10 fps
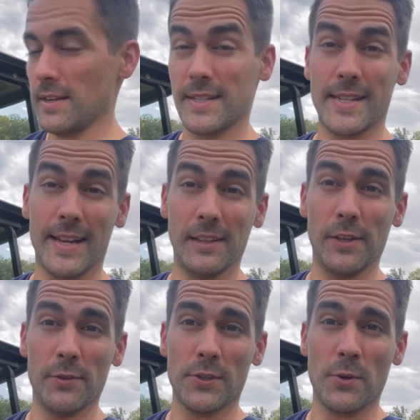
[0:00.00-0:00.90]
second
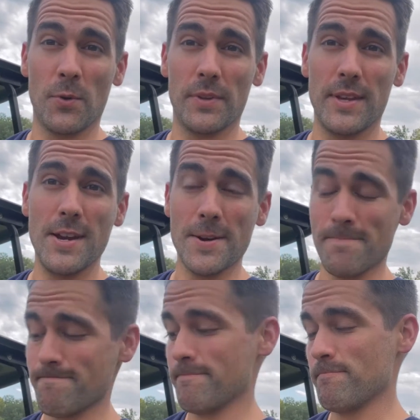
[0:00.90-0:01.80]
lowest score of the year.
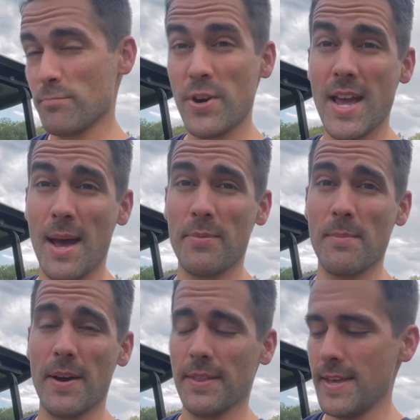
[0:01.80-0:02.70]
Pretty happy
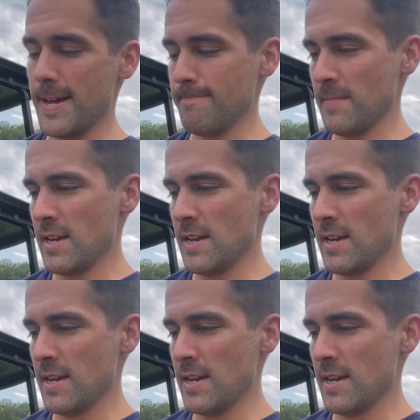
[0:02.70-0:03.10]
about that.